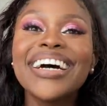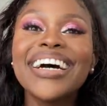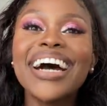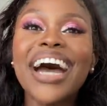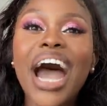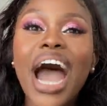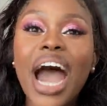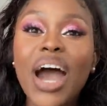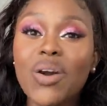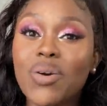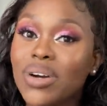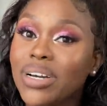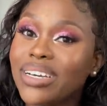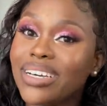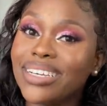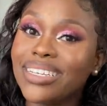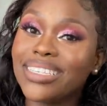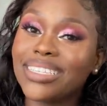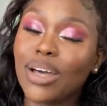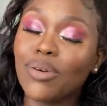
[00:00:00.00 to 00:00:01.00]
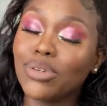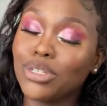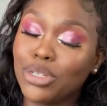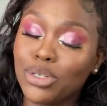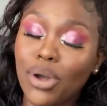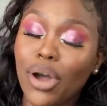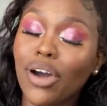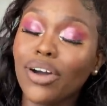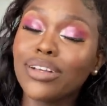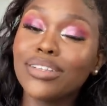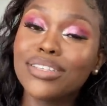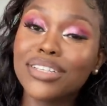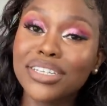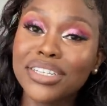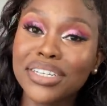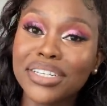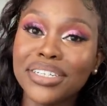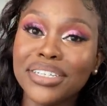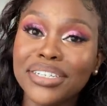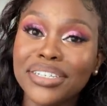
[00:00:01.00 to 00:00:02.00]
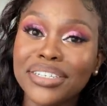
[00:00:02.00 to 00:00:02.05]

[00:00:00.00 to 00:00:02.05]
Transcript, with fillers: I was, I was shocked,